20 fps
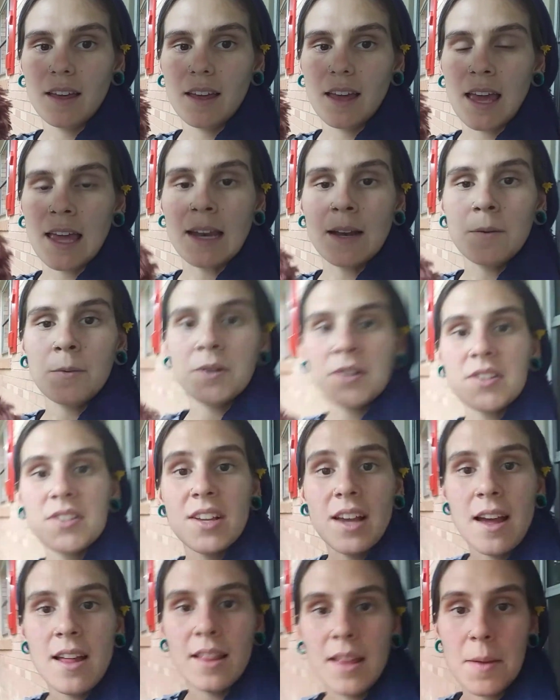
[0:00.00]
and it works
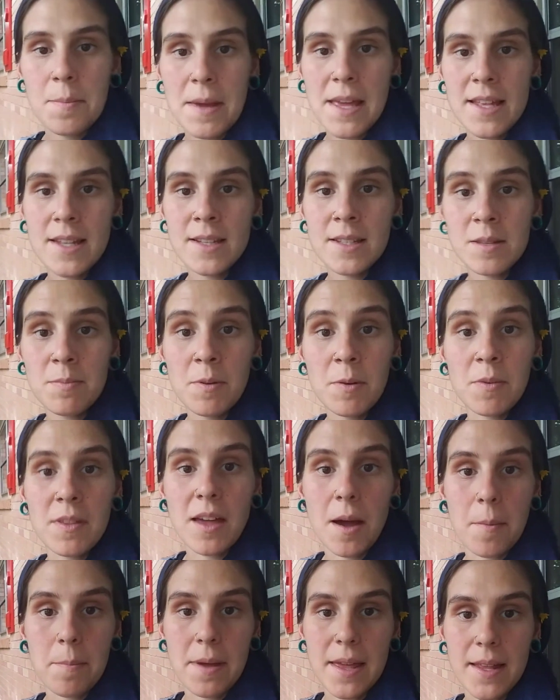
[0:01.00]
kind of like pins but
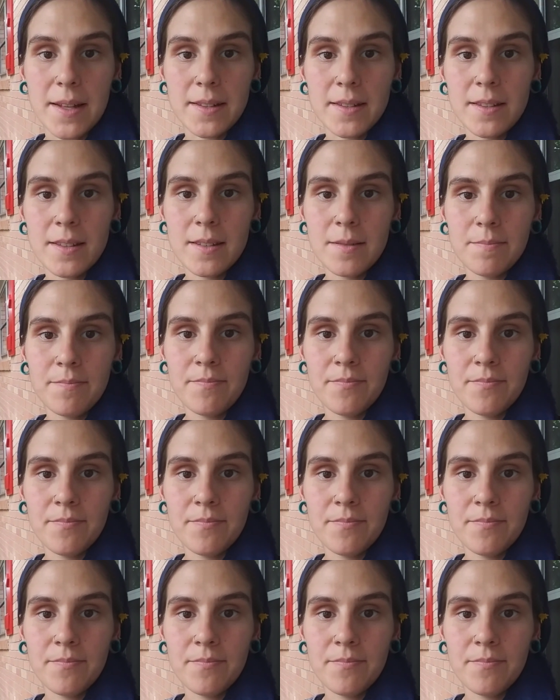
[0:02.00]
without pins.